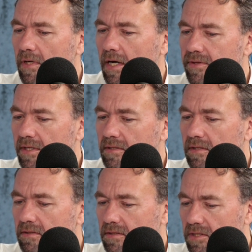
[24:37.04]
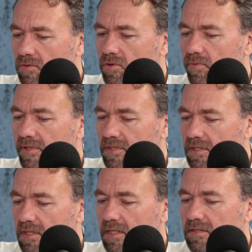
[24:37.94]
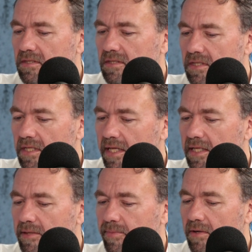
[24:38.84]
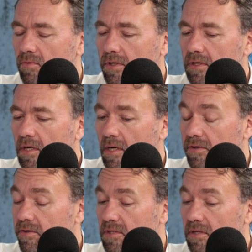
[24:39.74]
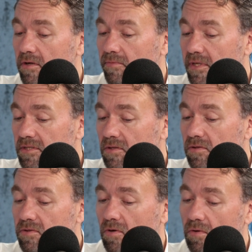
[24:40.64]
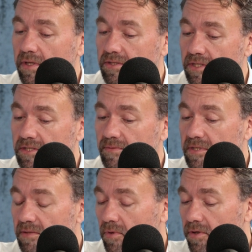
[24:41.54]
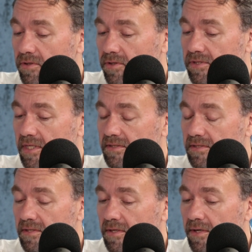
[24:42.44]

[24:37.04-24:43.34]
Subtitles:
I think the CO2 emission is clearly the big one. There's a lot of emission control and systems that monitors this.